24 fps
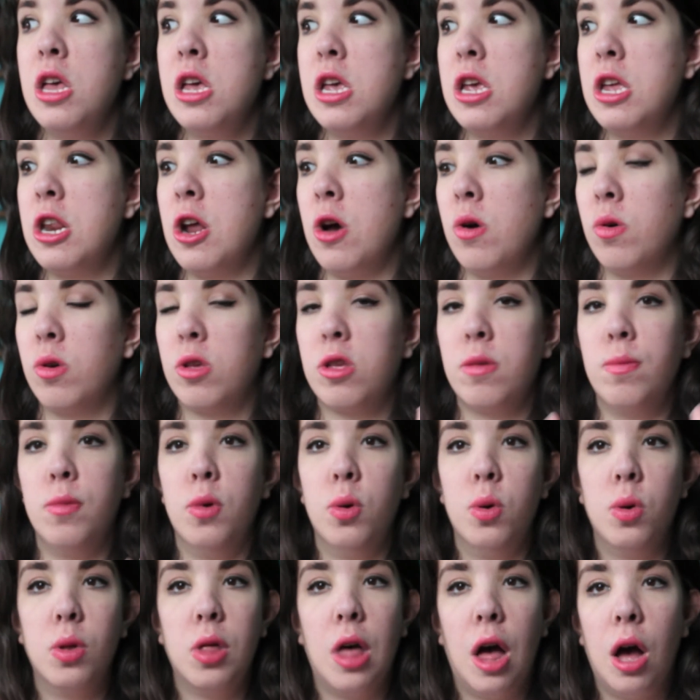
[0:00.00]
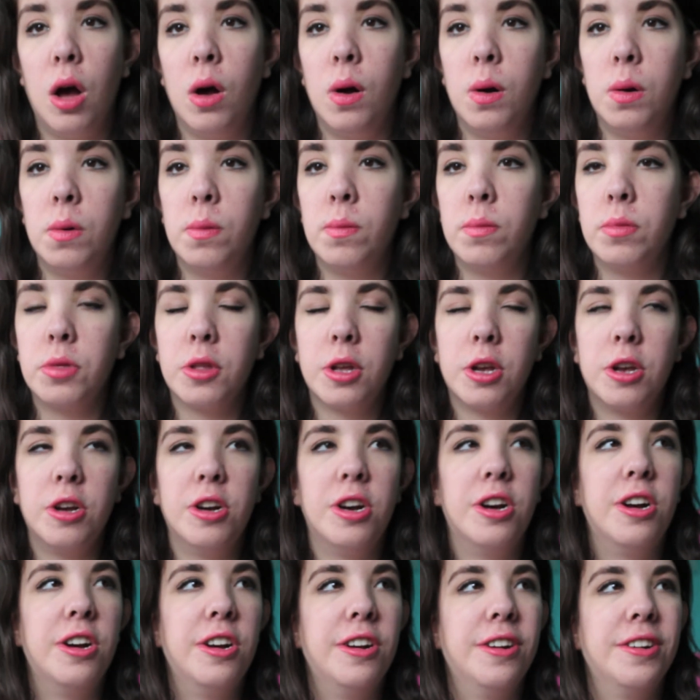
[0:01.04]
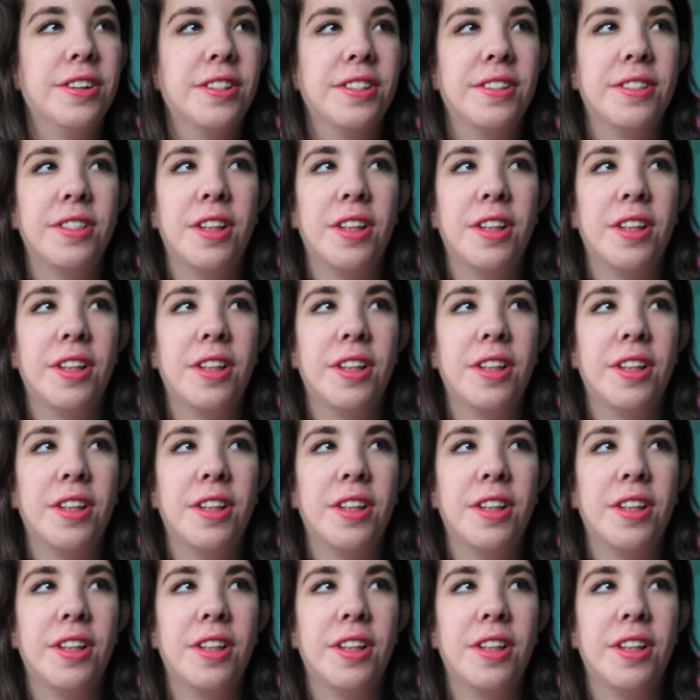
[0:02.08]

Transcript: you know, smooth out your